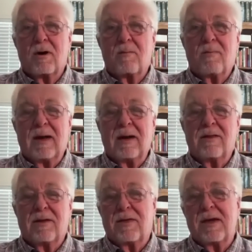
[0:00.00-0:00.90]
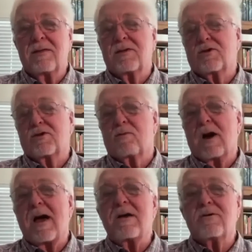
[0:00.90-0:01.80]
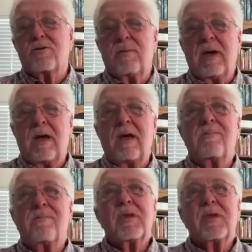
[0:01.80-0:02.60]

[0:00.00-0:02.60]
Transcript: But the thing that surprised me